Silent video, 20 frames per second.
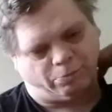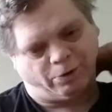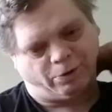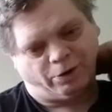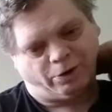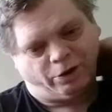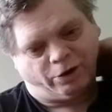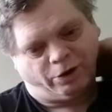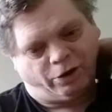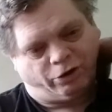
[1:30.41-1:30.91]

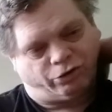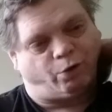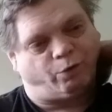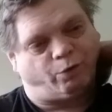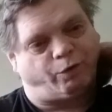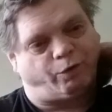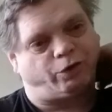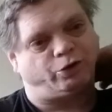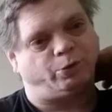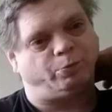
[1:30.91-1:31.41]
which will
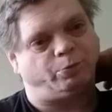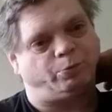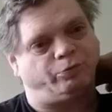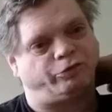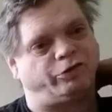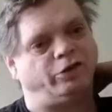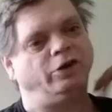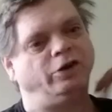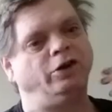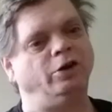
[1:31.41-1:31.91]
finish off
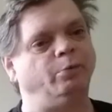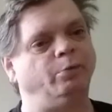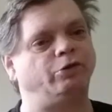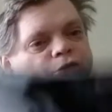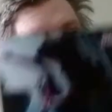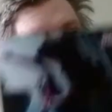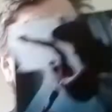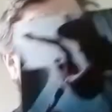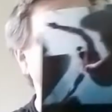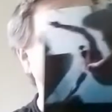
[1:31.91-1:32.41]
this
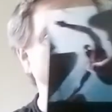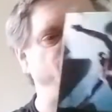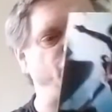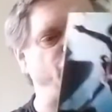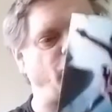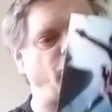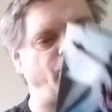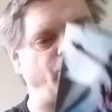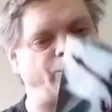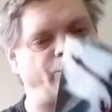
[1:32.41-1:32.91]

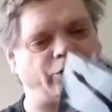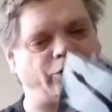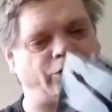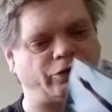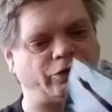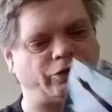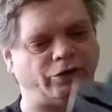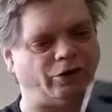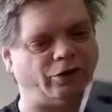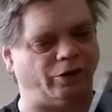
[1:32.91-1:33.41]

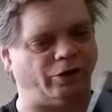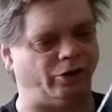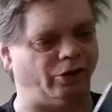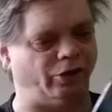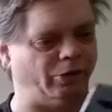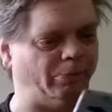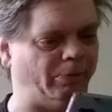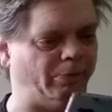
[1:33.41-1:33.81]
run.